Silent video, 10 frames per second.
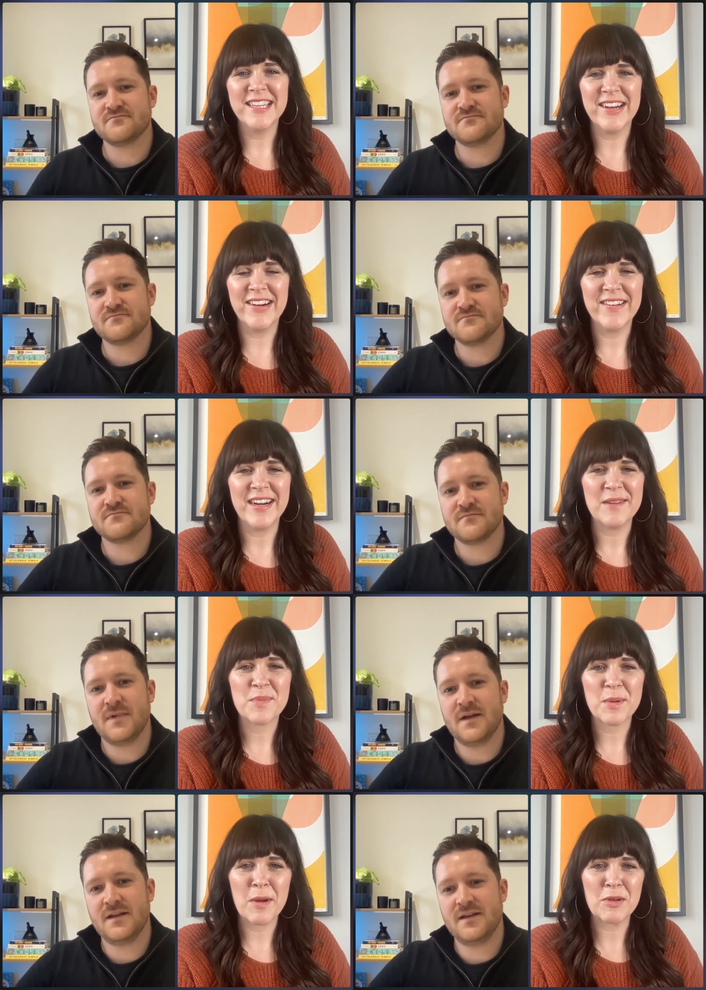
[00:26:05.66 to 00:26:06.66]
Speaker 1: you know uh,
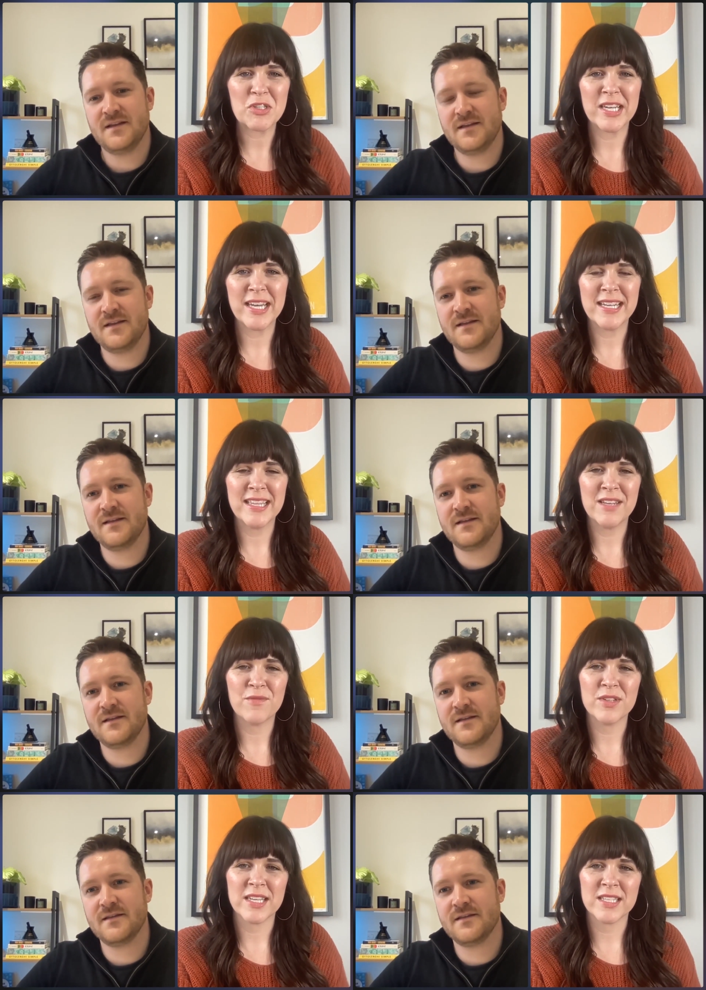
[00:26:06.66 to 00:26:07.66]
promotion and
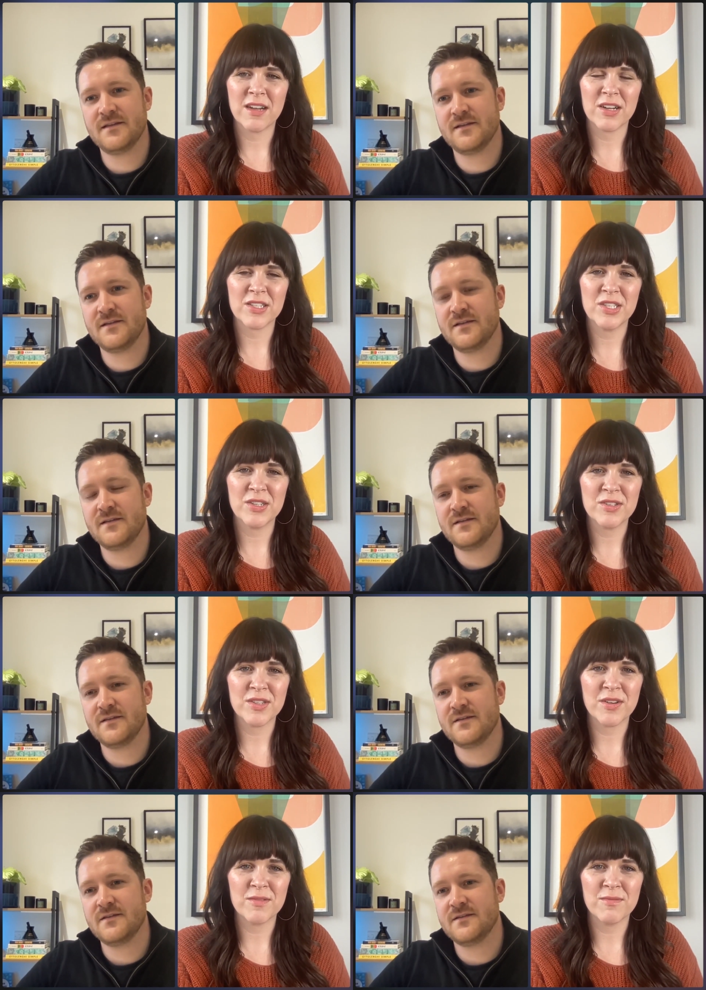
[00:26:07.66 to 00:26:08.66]
then for tiktok too
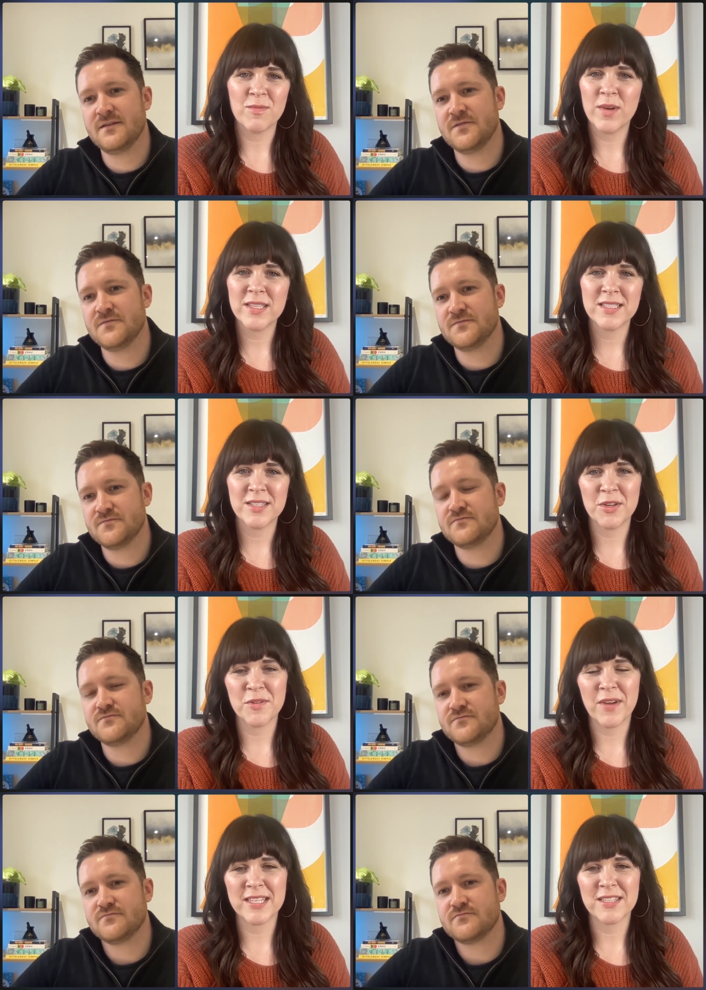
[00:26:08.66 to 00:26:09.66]
so what's your
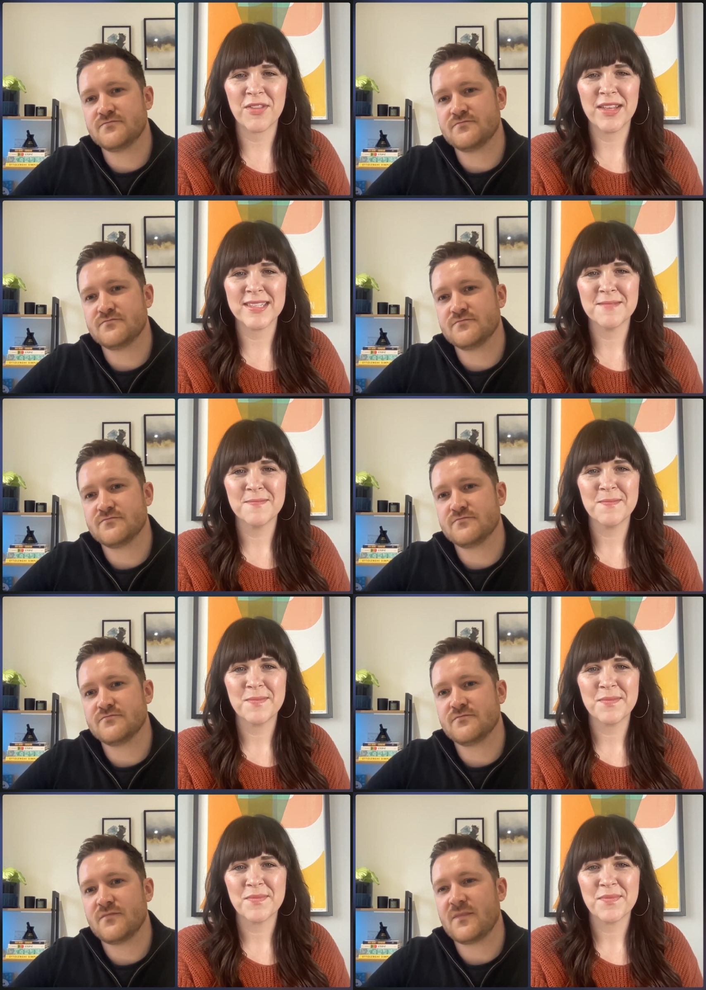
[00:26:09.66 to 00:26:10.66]
advice on this
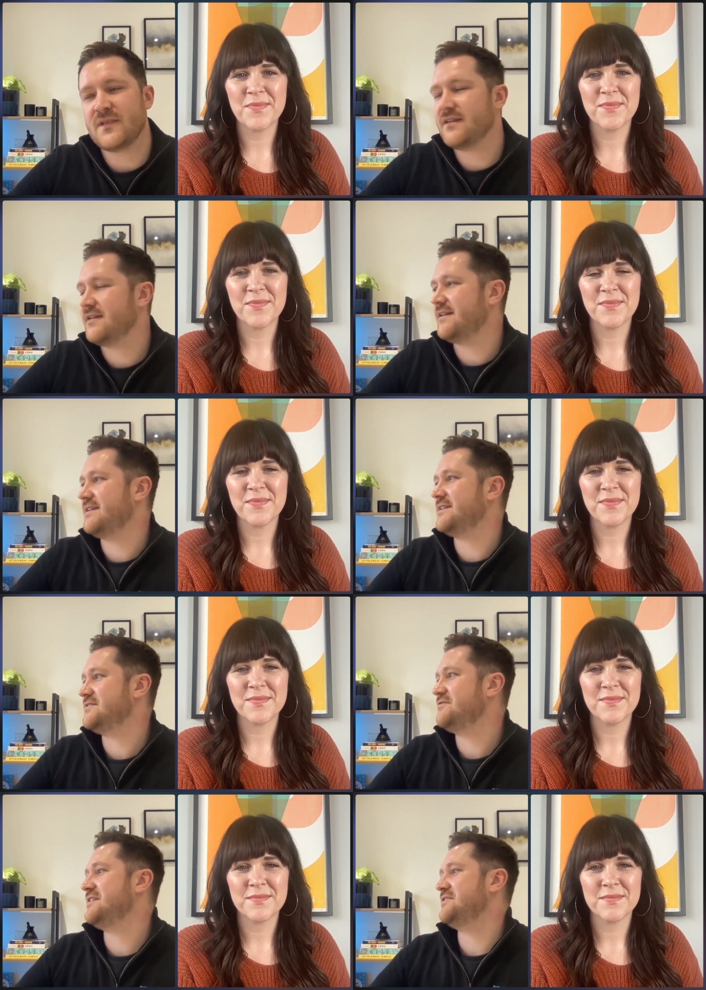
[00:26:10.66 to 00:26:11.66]

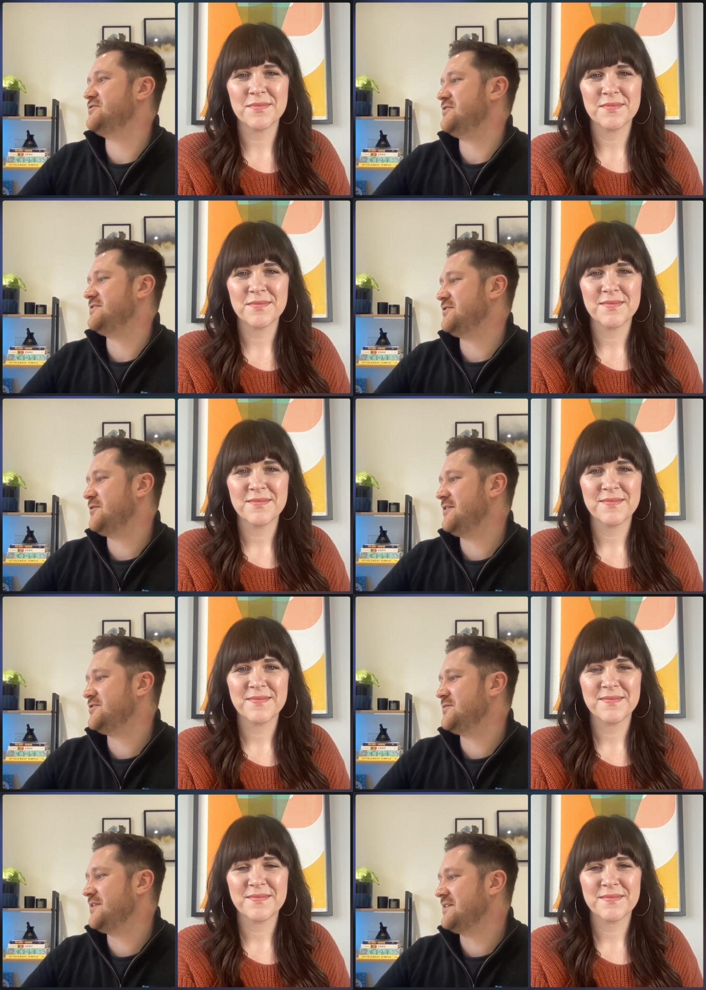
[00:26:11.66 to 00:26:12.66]
Speaker 2: that's a really interesting
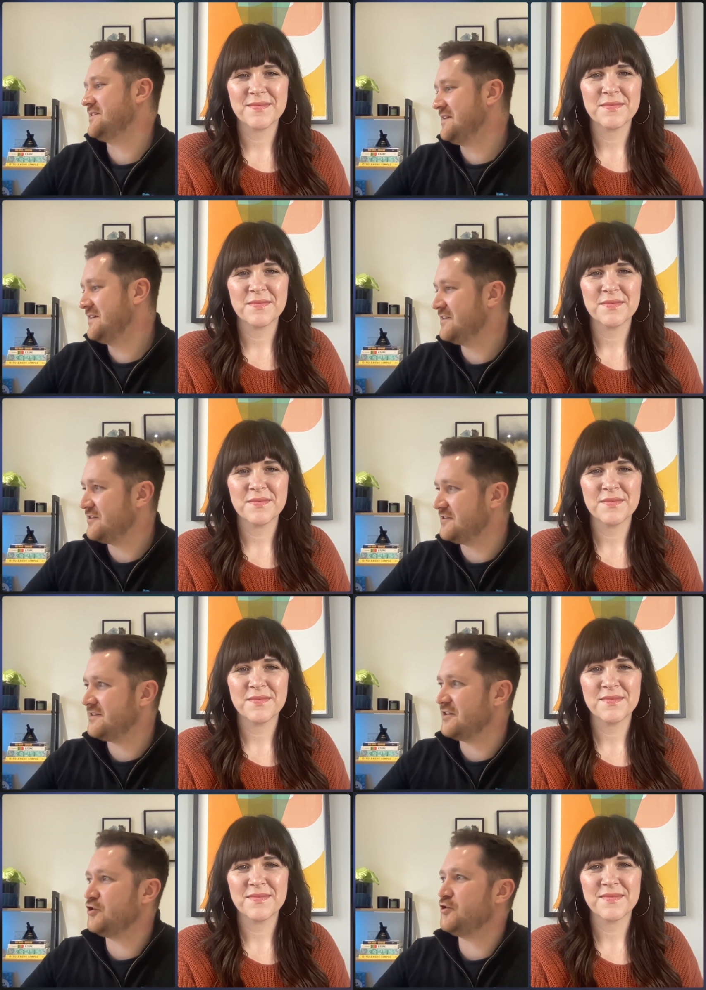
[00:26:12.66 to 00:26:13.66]
question because you
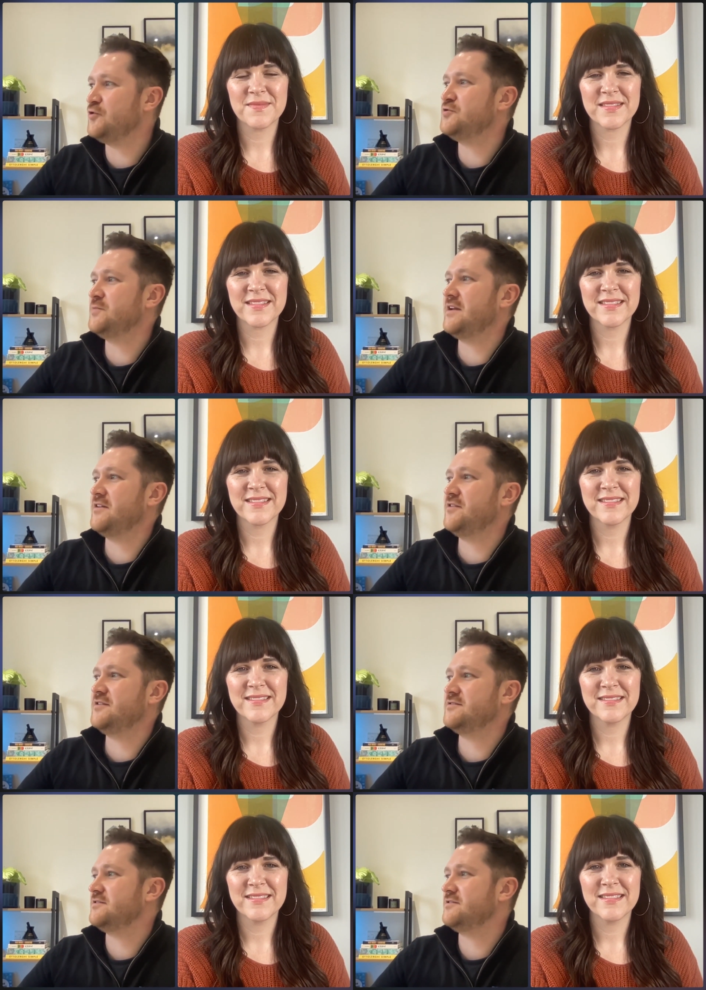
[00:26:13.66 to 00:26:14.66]
see a huge amount of
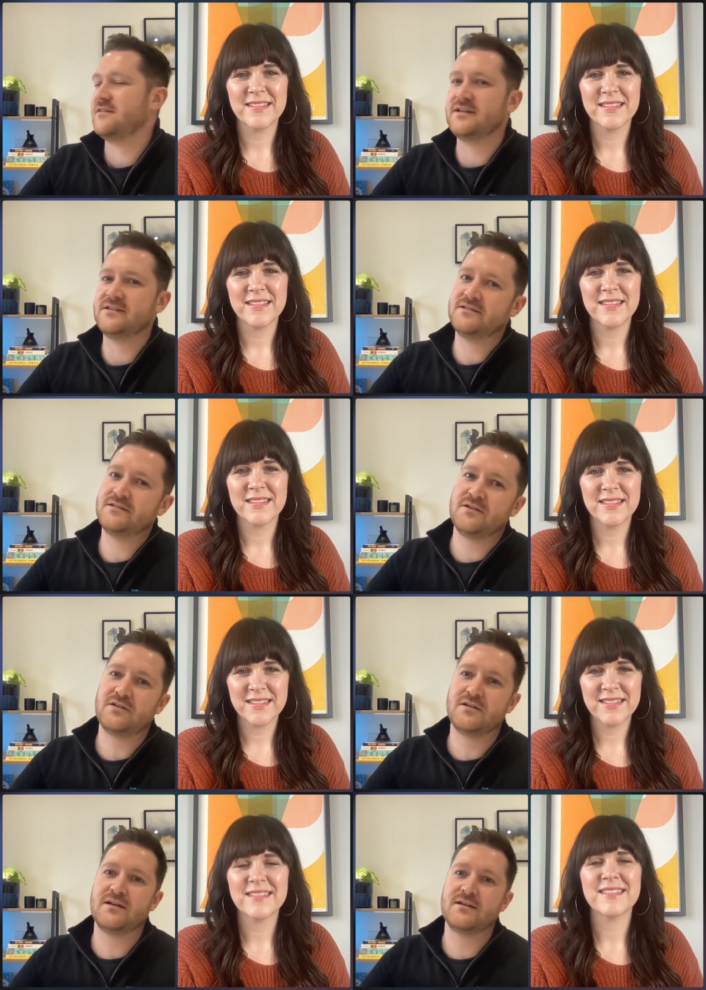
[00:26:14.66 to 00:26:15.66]
answers on this
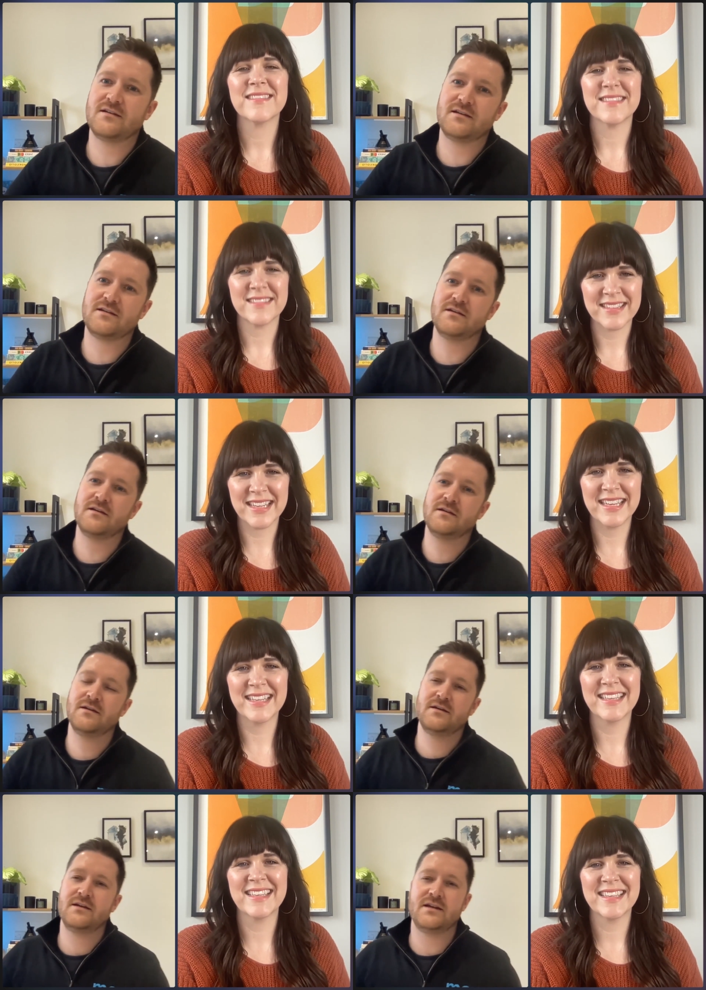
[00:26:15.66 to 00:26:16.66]
online like you know
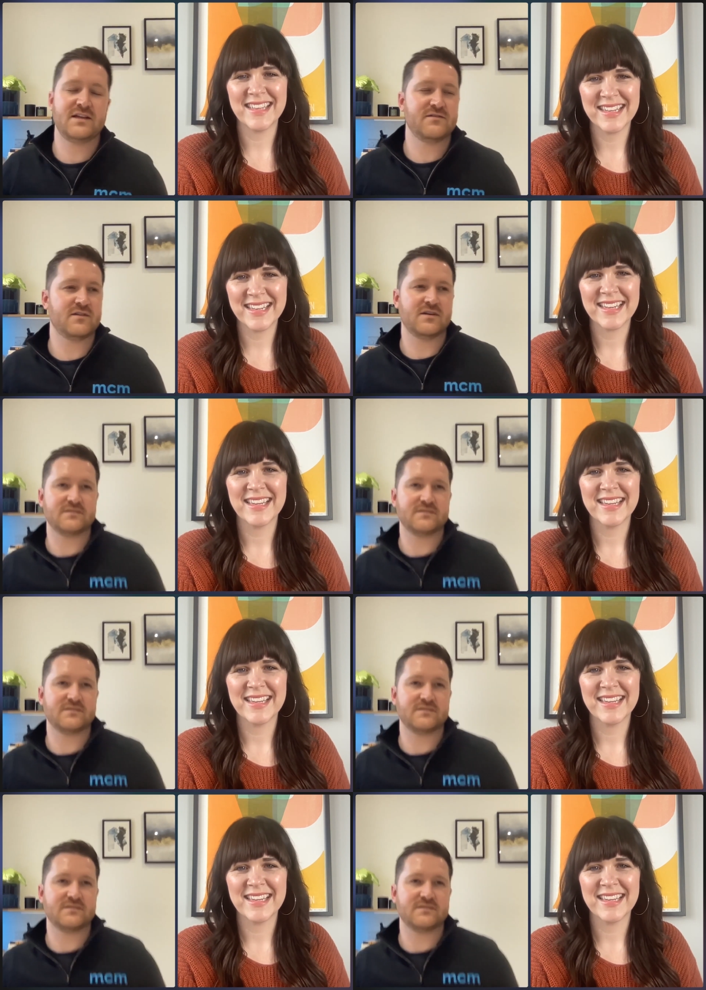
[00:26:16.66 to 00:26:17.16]
even